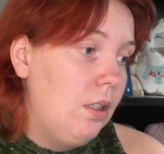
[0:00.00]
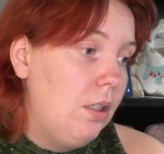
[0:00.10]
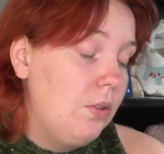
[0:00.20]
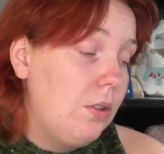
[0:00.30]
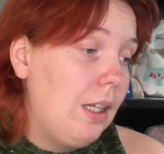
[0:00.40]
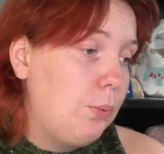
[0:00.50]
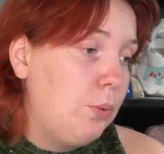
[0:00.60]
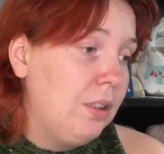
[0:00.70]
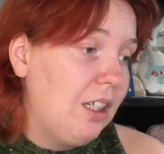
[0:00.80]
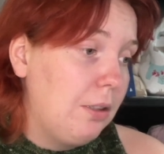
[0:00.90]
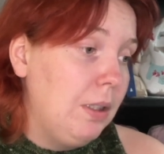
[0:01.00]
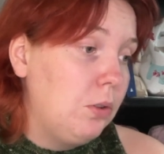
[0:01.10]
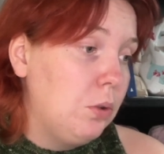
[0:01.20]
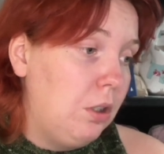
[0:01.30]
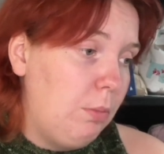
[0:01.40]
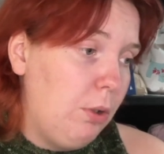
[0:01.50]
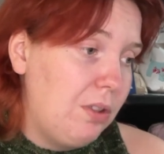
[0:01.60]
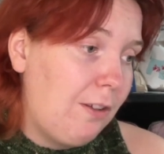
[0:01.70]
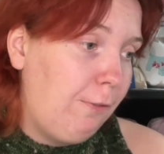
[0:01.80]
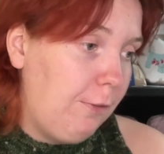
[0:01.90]
So that will get me to
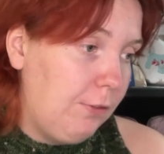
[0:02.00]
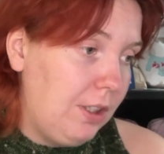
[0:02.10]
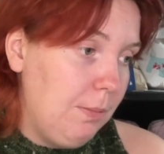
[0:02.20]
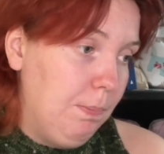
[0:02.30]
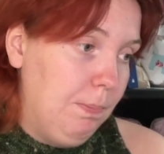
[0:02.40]
almost 50.